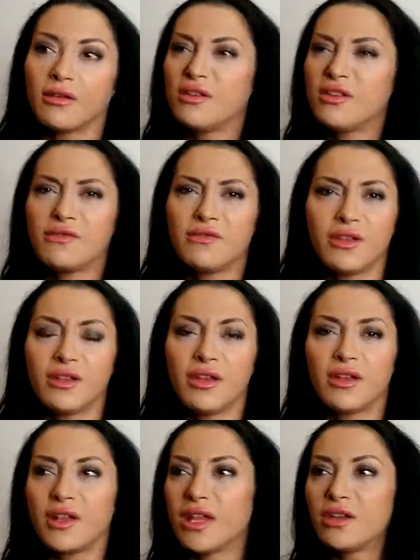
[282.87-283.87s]
you just feel
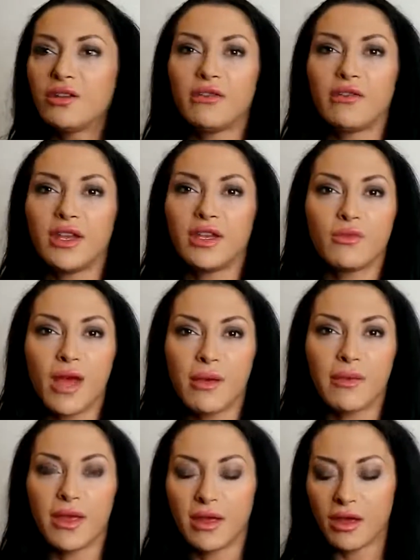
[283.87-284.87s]
good. Like you don't even need to
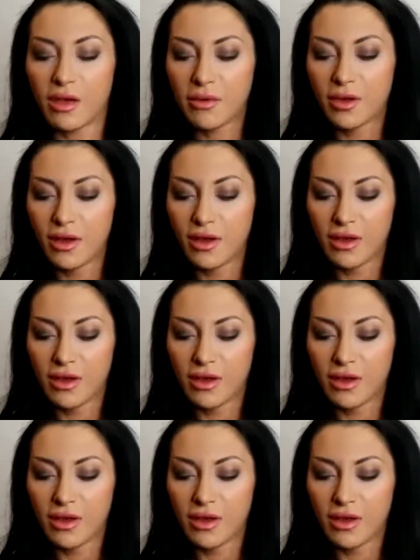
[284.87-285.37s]
wear makeup.